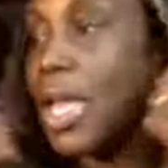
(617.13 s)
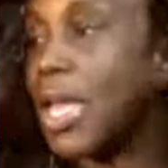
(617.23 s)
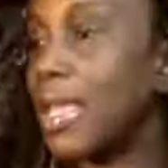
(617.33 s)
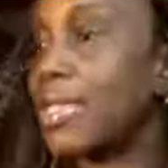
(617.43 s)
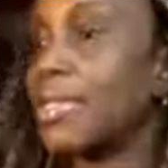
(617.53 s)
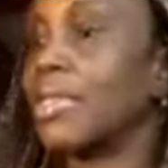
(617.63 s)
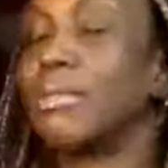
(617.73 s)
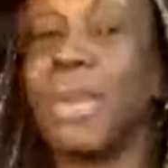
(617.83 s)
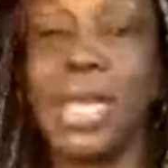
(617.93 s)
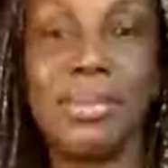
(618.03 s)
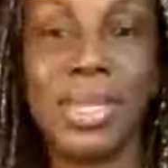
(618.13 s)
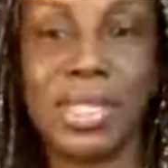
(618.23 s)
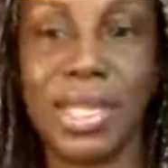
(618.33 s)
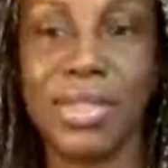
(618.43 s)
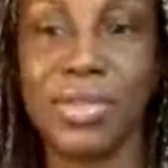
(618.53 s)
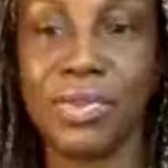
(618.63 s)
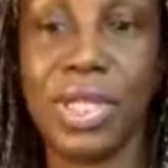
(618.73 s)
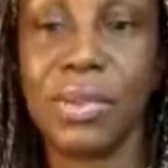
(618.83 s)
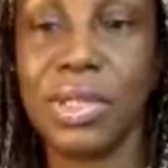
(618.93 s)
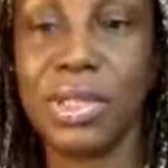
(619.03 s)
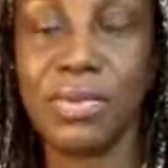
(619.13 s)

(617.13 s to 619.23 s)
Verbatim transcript: And my name is Stanja Fleetwood.